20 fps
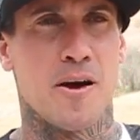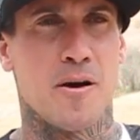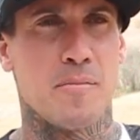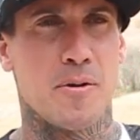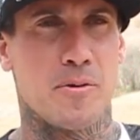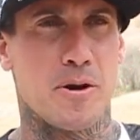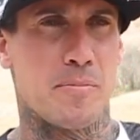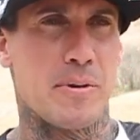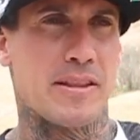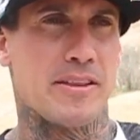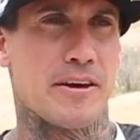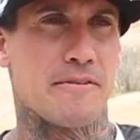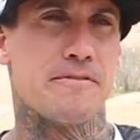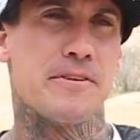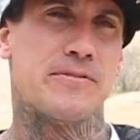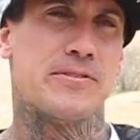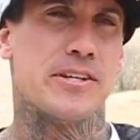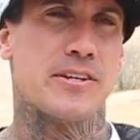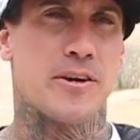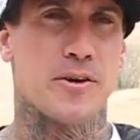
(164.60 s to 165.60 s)
Remember I made like
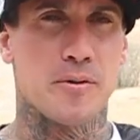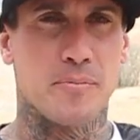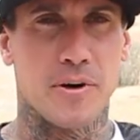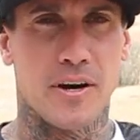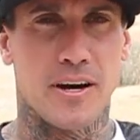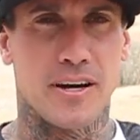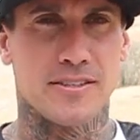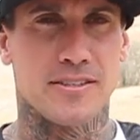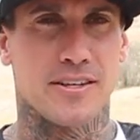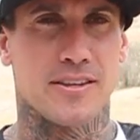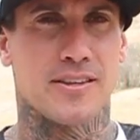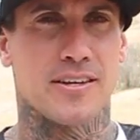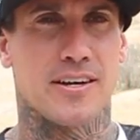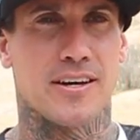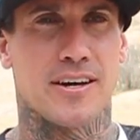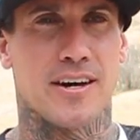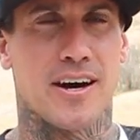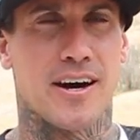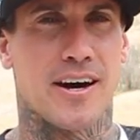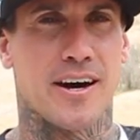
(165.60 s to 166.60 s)
1500 bucks at the
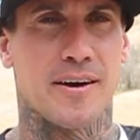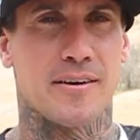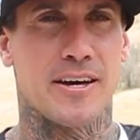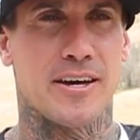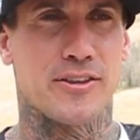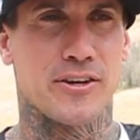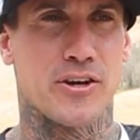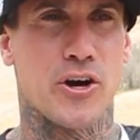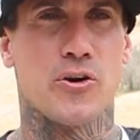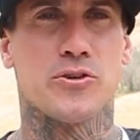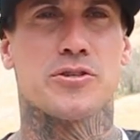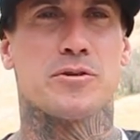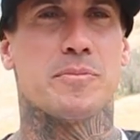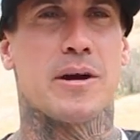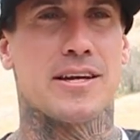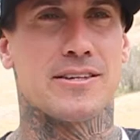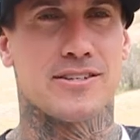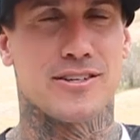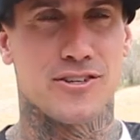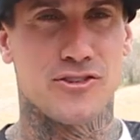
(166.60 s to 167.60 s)
uh, at the Costa
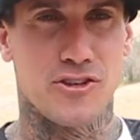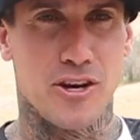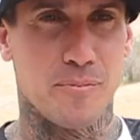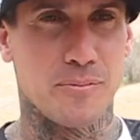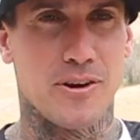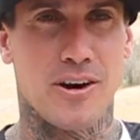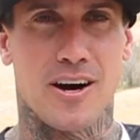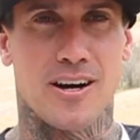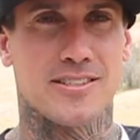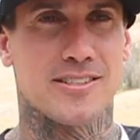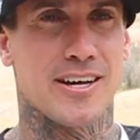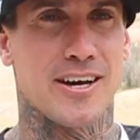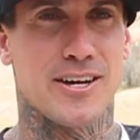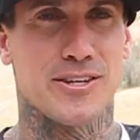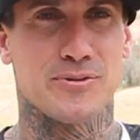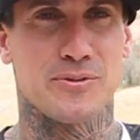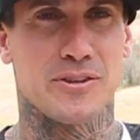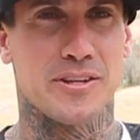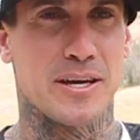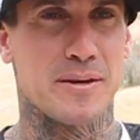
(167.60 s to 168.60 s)
Mesa jump
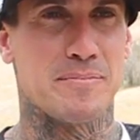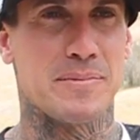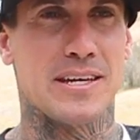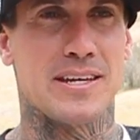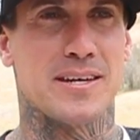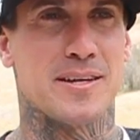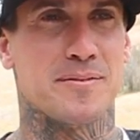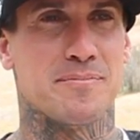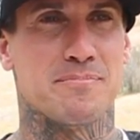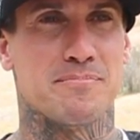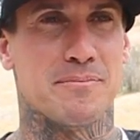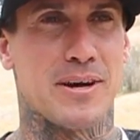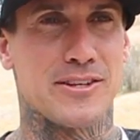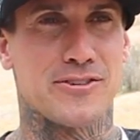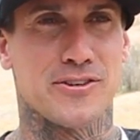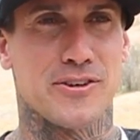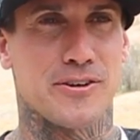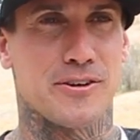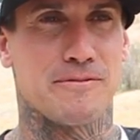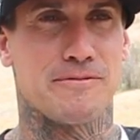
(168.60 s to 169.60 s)
contest with like me and
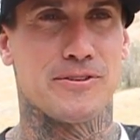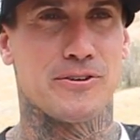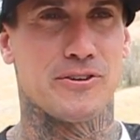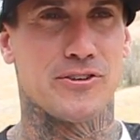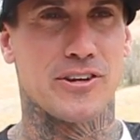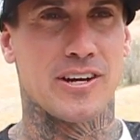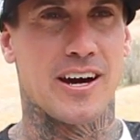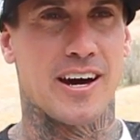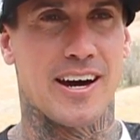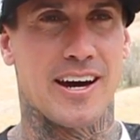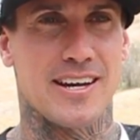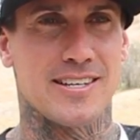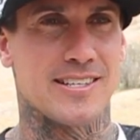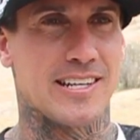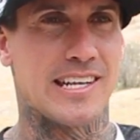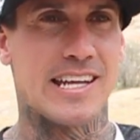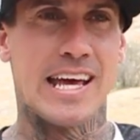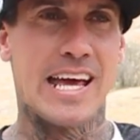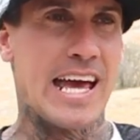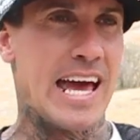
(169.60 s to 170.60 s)
Metzger and a few other guys
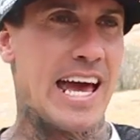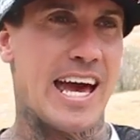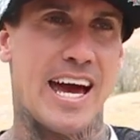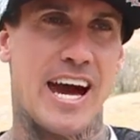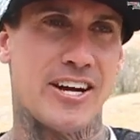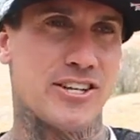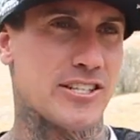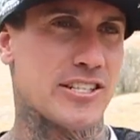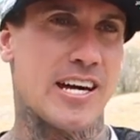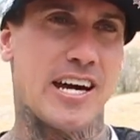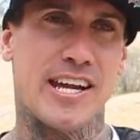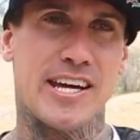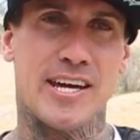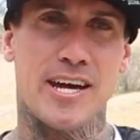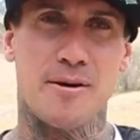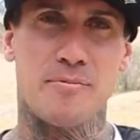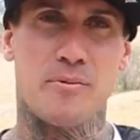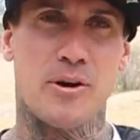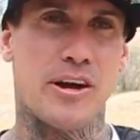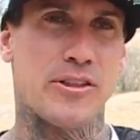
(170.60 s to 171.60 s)
and I just kind of
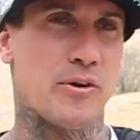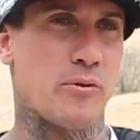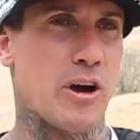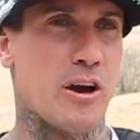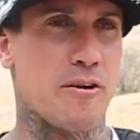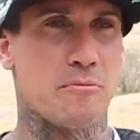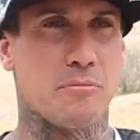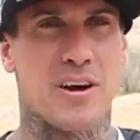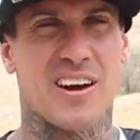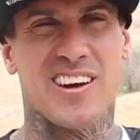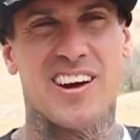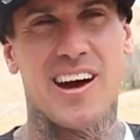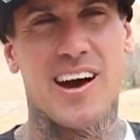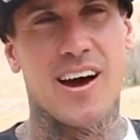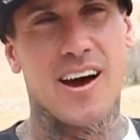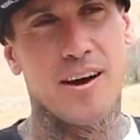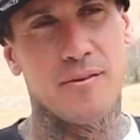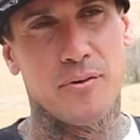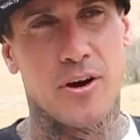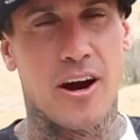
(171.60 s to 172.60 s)
kept riding the wave. I'm like,
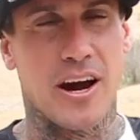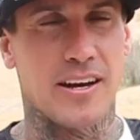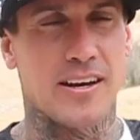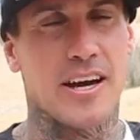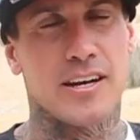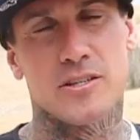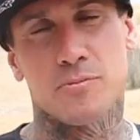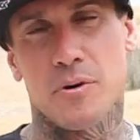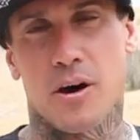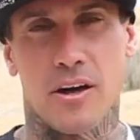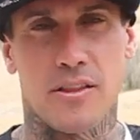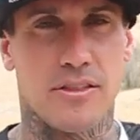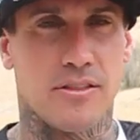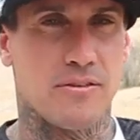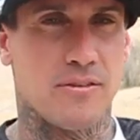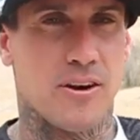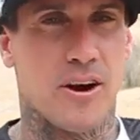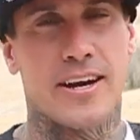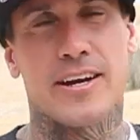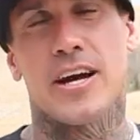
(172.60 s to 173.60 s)
ah, all right, next
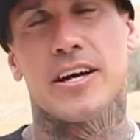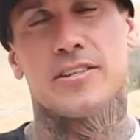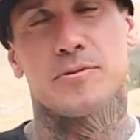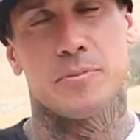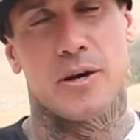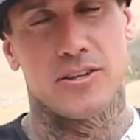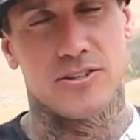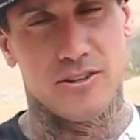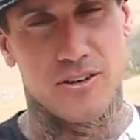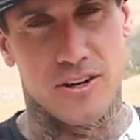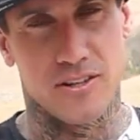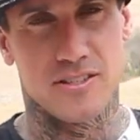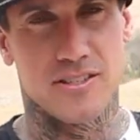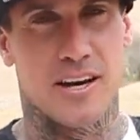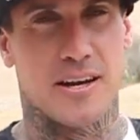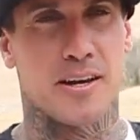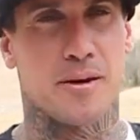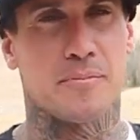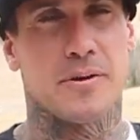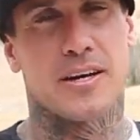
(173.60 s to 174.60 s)
month. All right, next semester I'll
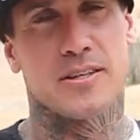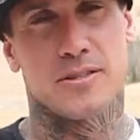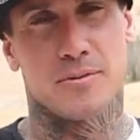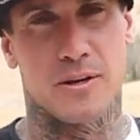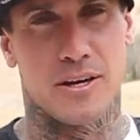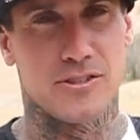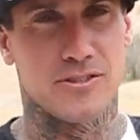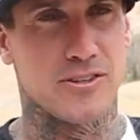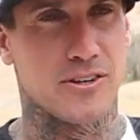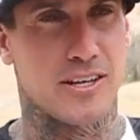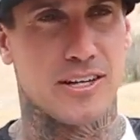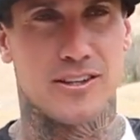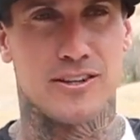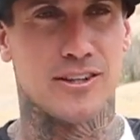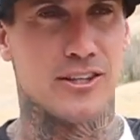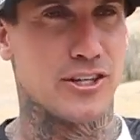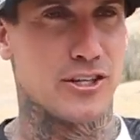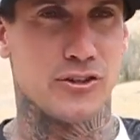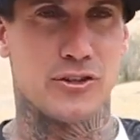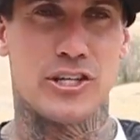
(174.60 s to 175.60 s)
sign up next semester. And yeah. it
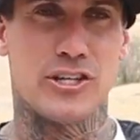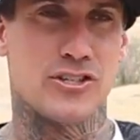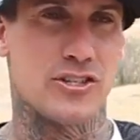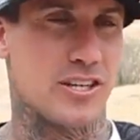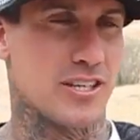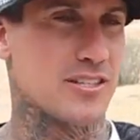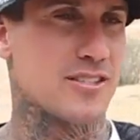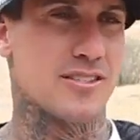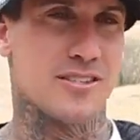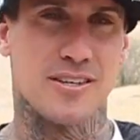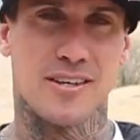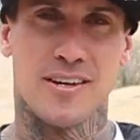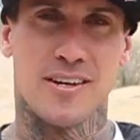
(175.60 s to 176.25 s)
literally just